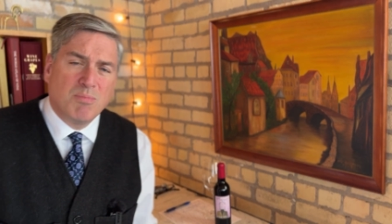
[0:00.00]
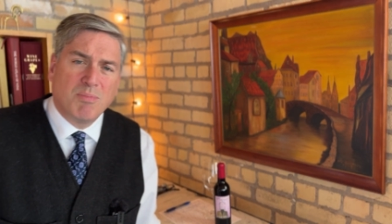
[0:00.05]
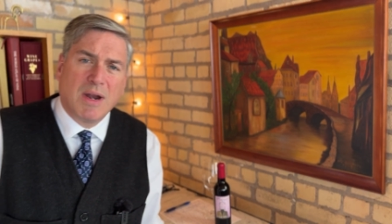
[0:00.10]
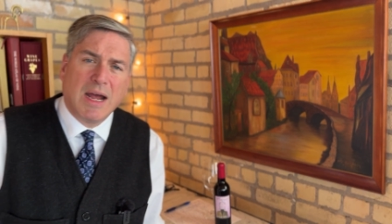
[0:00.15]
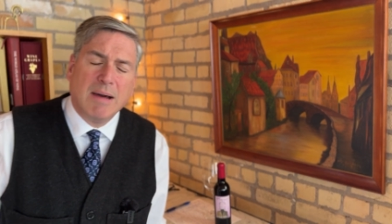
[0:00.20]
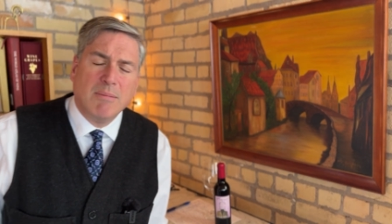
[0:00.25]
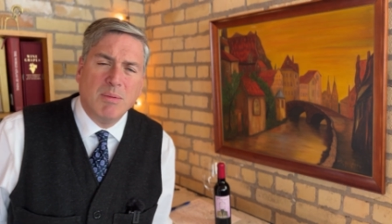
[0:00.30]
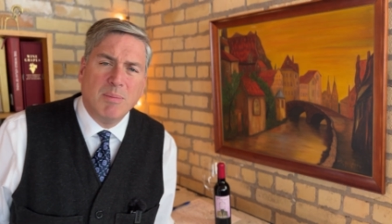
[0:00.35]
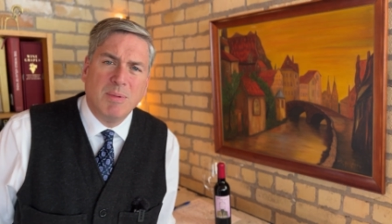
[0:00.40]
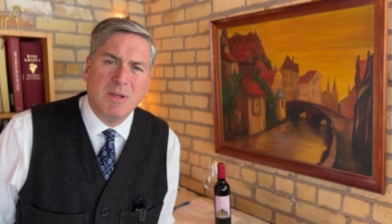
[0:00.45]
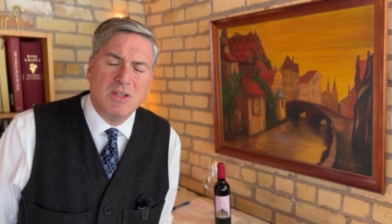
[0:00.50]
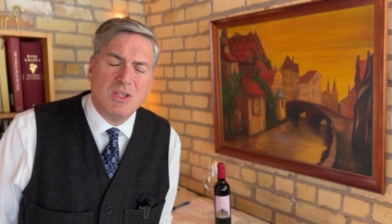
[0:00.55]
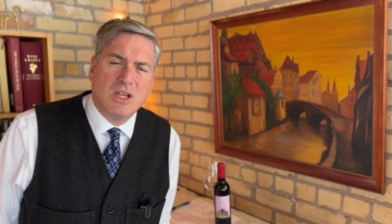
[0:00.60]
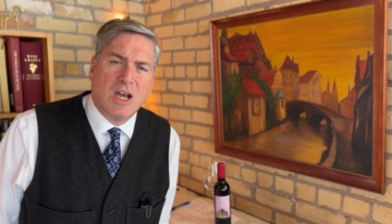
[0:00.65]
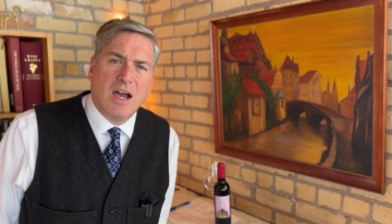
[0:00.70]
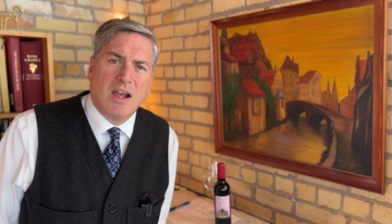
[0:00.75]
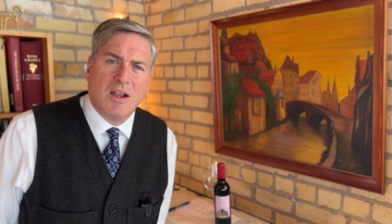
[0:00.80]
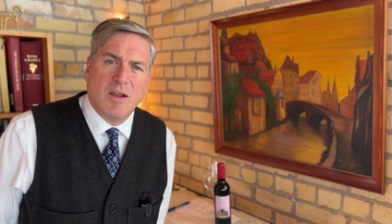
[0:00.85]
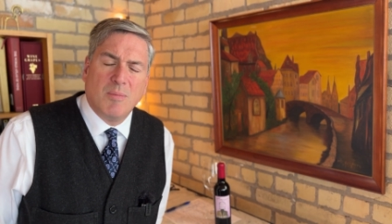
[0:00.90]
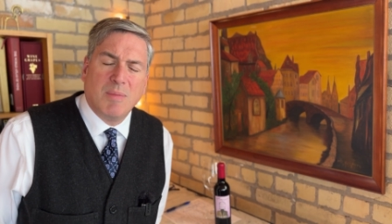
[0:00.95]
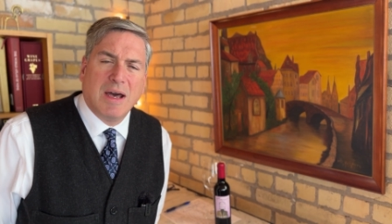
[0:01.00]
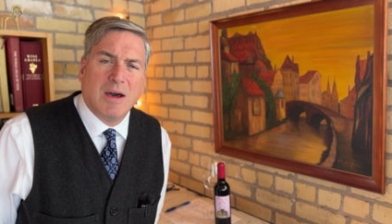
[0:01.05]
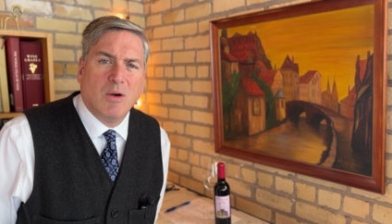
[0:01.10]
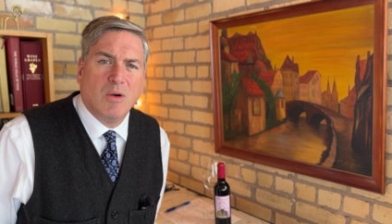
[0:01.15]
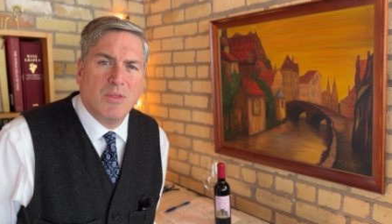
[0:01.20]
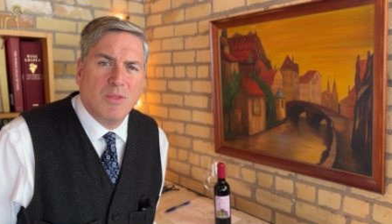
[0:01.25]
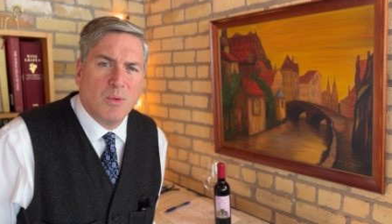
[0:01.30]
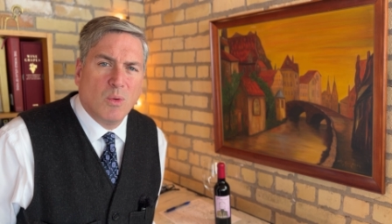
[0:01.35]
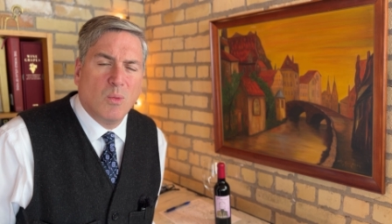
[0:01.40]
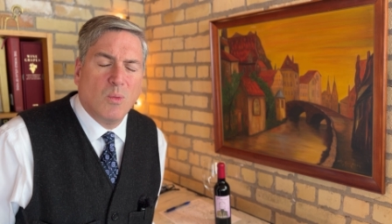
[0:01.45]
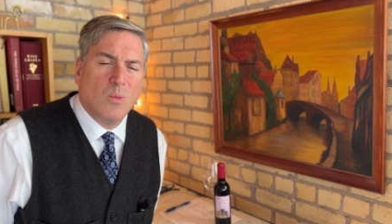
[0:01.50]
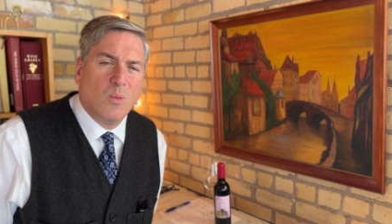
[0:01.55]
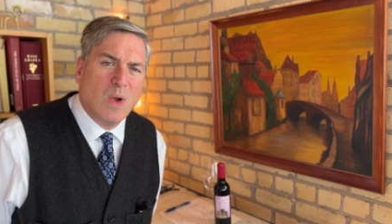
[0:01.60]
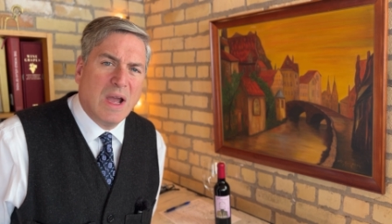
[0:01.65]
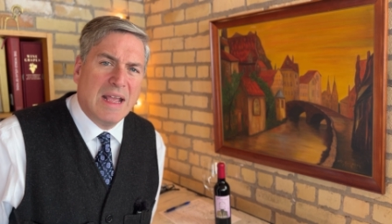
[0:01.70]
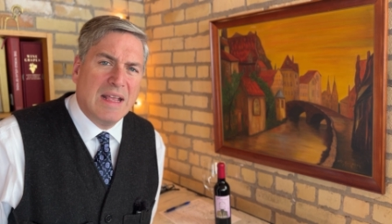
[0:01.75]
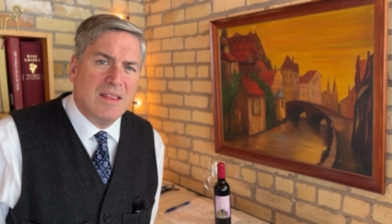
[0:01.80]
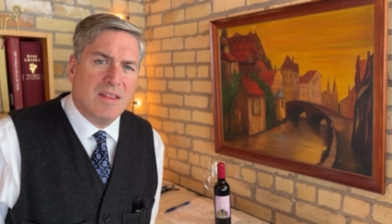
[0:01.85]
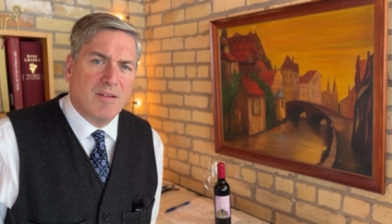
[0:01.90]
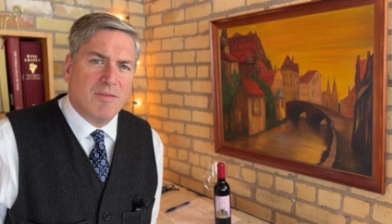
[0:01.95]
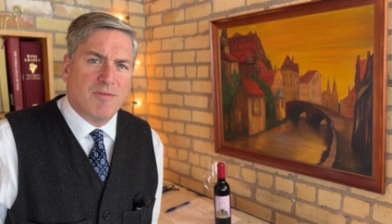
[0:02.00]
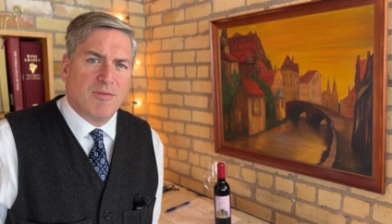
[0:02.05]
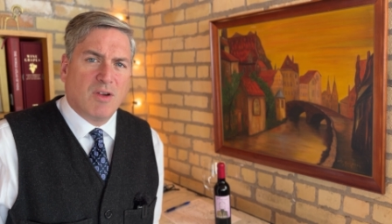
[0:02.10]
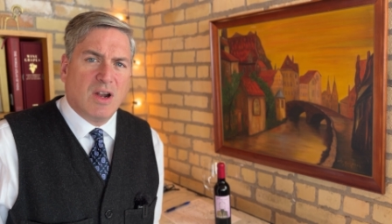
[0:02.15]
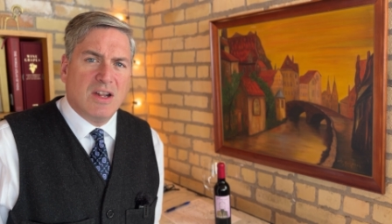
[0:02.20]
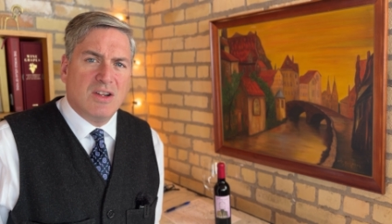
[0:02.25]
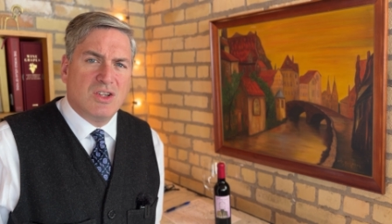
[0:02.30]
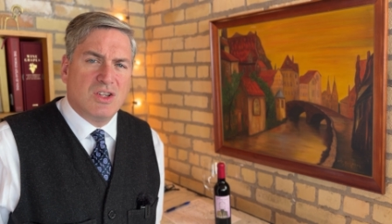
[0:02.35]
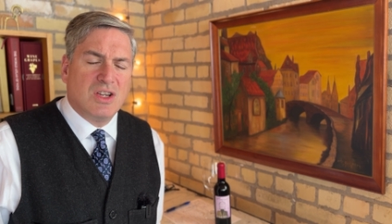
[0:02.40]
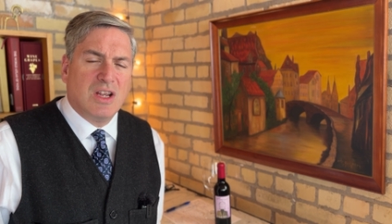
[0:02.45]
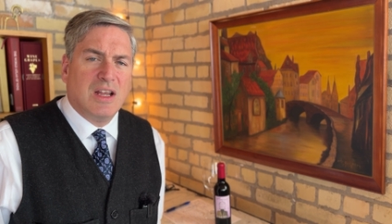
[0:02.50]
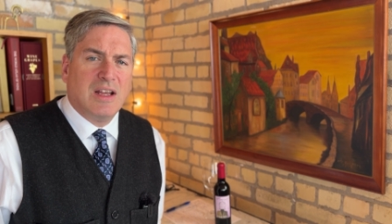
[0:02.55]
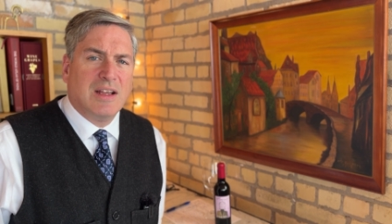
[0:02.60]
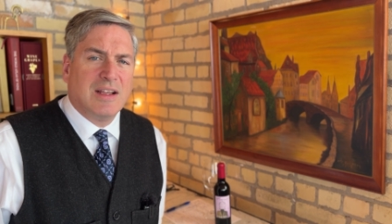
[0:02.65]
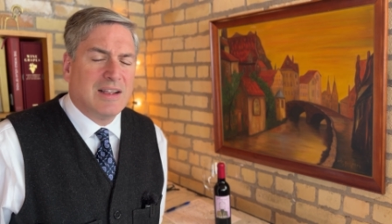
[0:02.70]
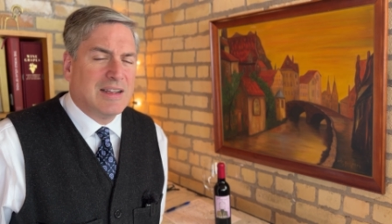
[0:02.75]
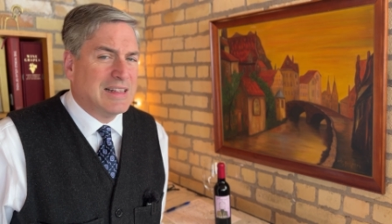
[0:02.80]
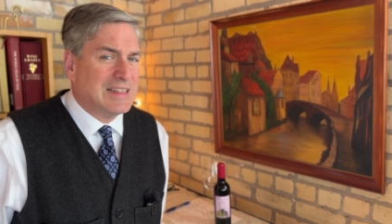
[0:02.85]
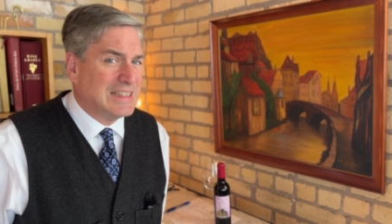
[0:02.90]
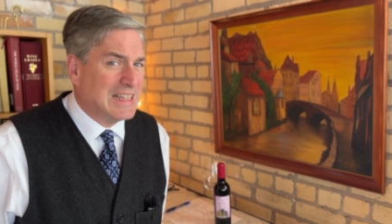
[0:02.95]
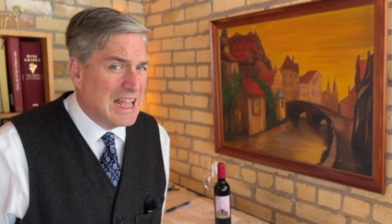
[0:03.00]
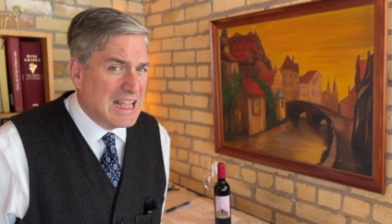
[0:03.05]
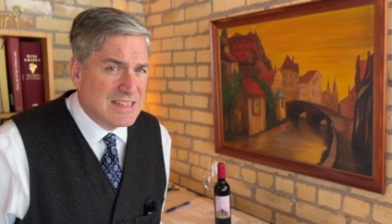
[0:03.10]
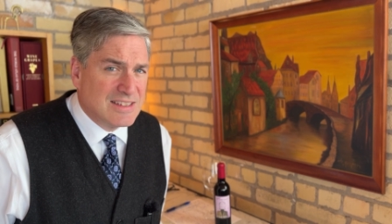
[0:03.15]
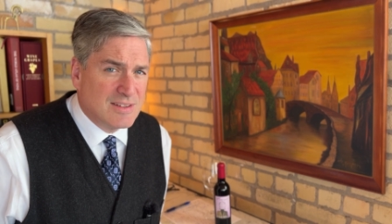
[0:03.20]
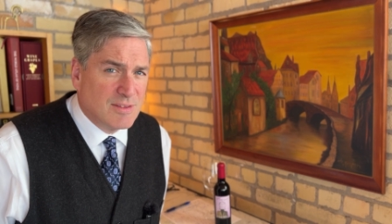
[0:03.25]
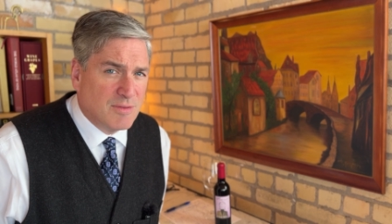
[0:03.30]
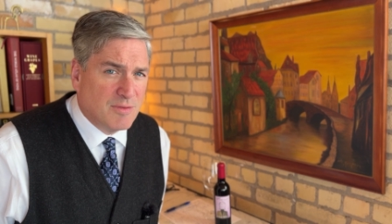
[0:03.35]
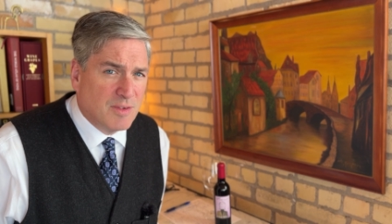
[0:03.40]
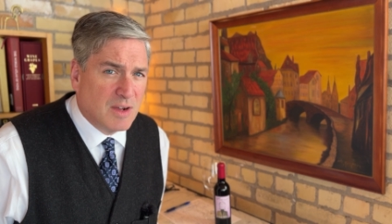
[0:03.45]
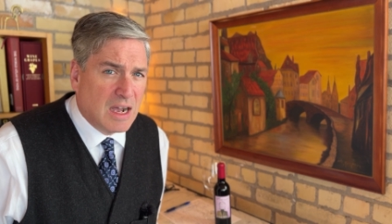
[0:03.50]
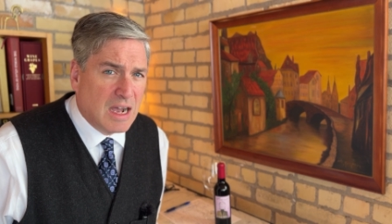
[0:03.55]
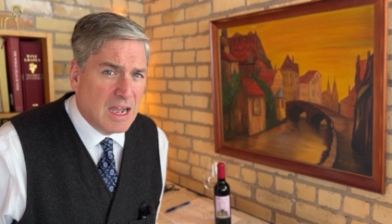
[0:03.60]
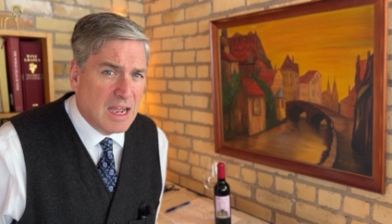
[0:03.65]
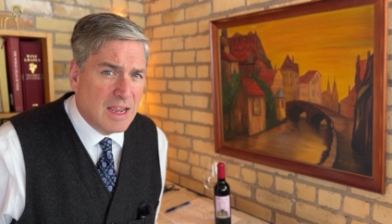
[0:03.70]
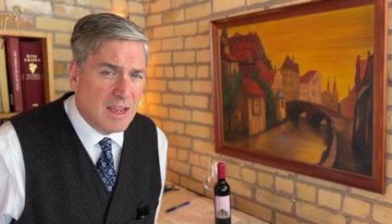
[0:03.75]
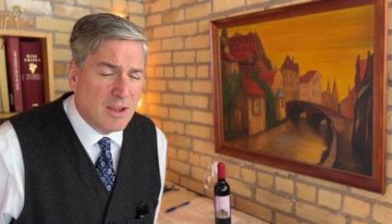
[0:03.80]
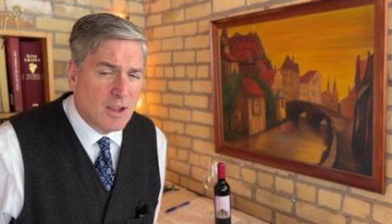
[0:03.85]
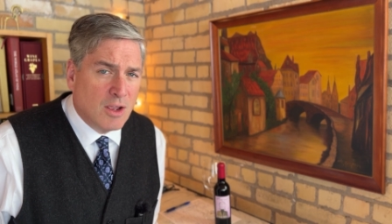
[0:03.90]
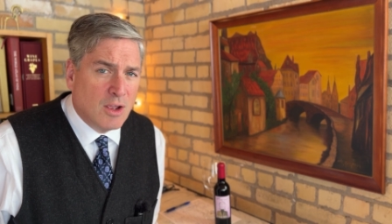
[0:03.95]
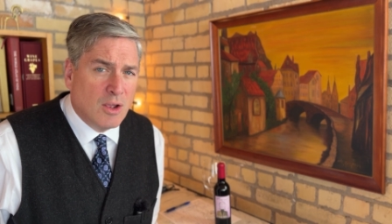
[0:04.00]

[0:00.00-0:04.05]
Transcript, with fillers: probably talk about the way the French classify